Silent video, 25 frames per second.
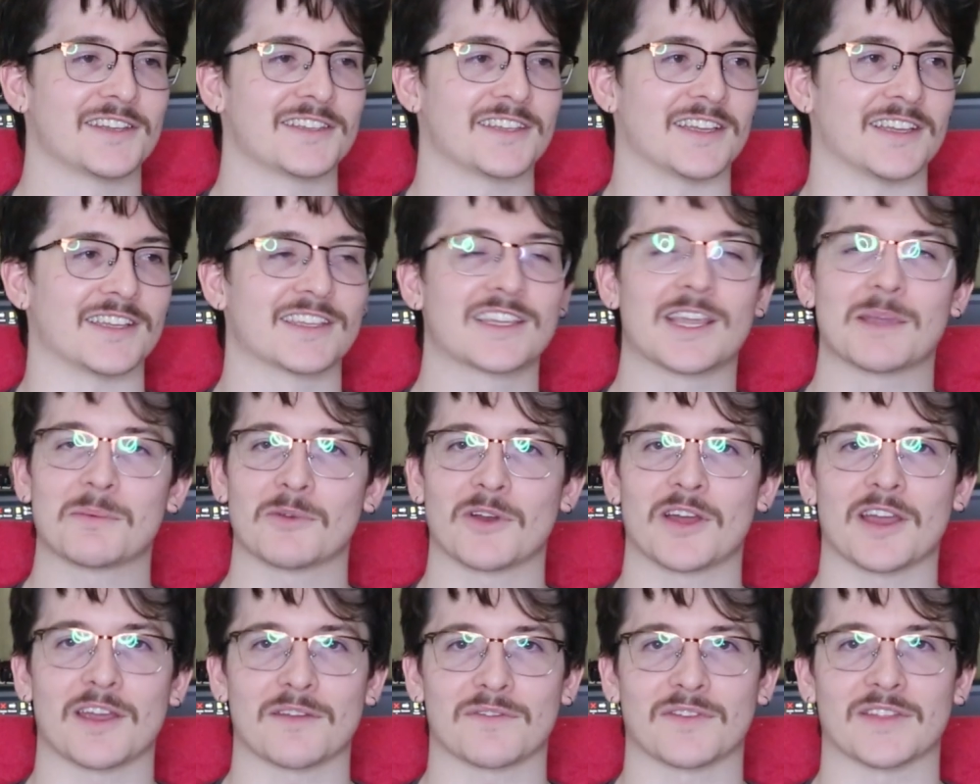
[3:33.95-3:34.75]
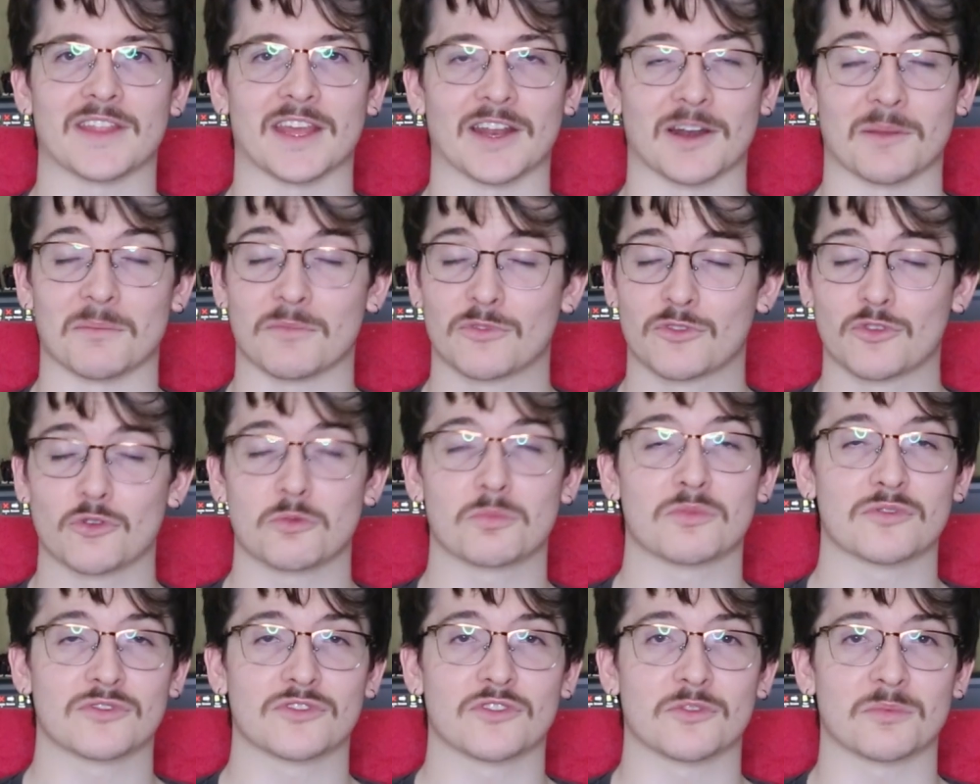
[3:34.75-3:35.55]
So yes, keep an eye out for that. I'm
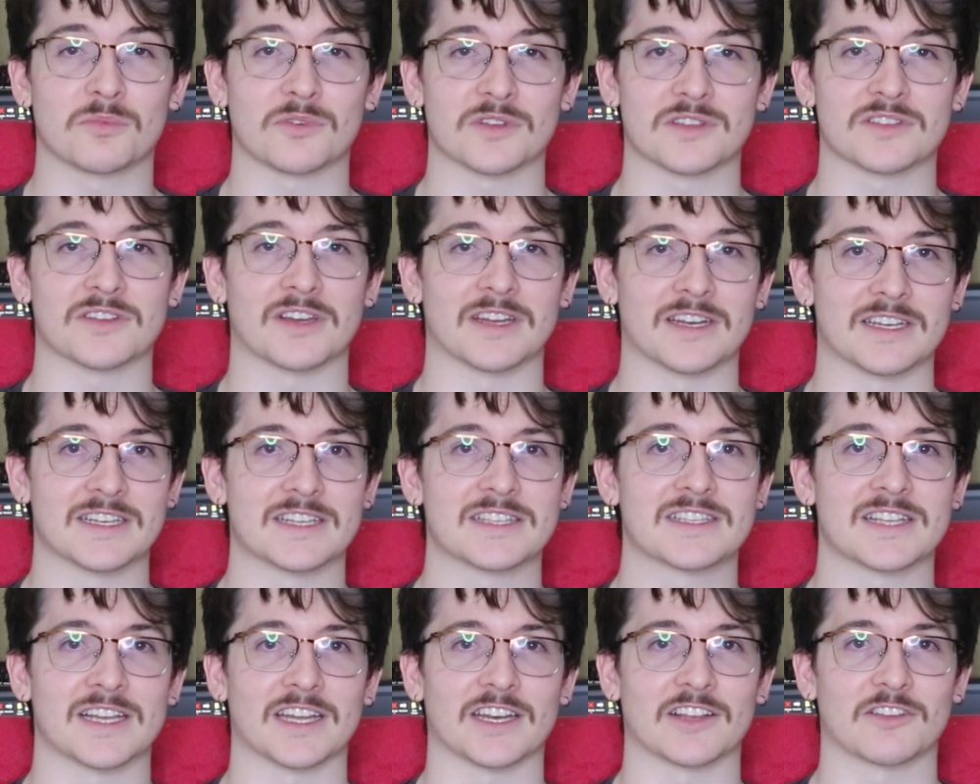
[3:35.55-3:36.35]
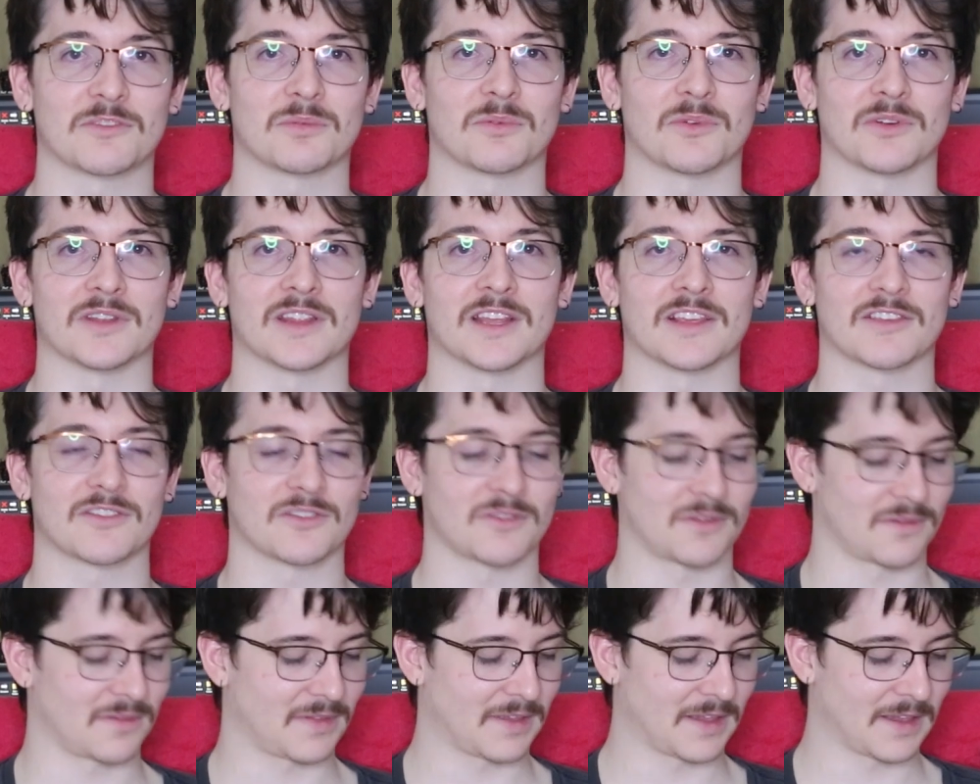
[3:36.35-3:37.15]
super, super excited to start exploring that
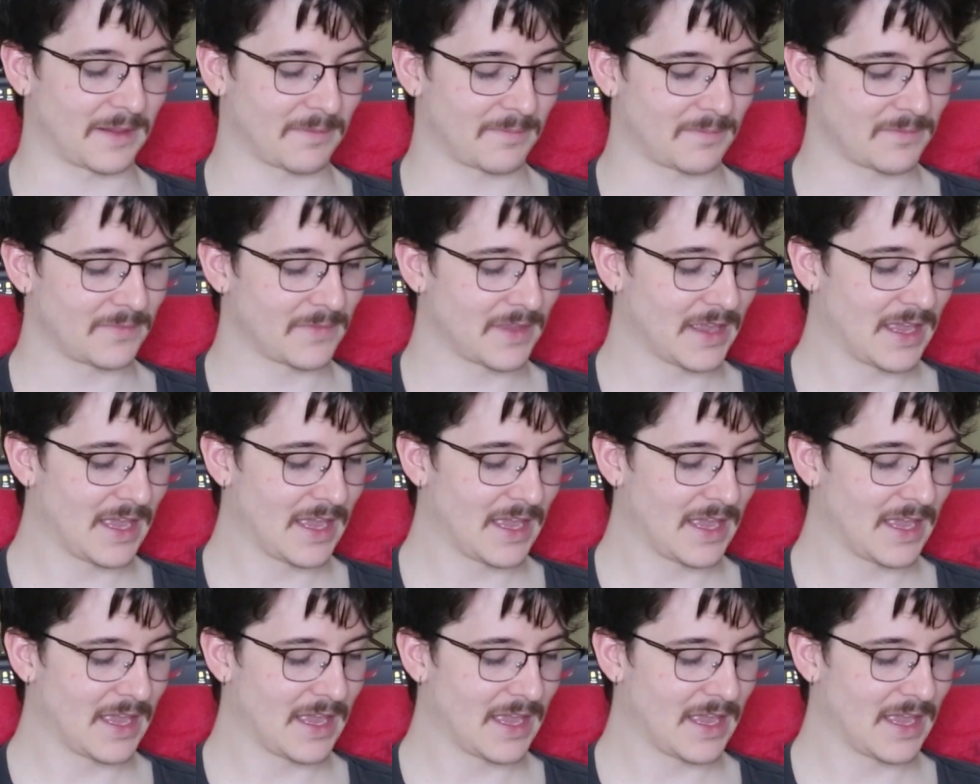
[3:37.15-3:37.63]
sort of thing.